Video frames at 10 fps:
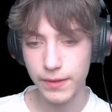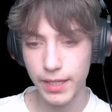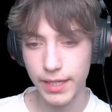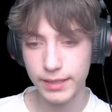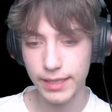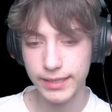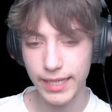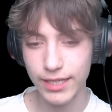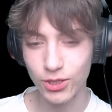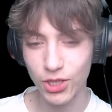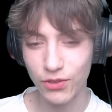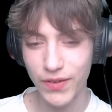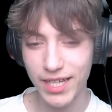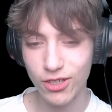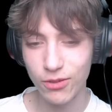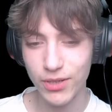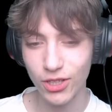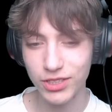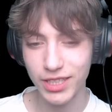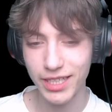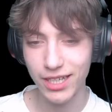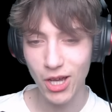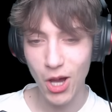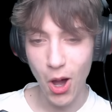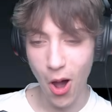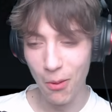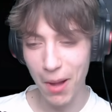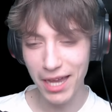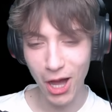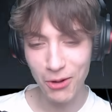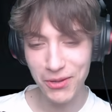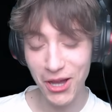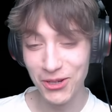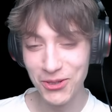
This is another fake luminosity. Oh my god, we got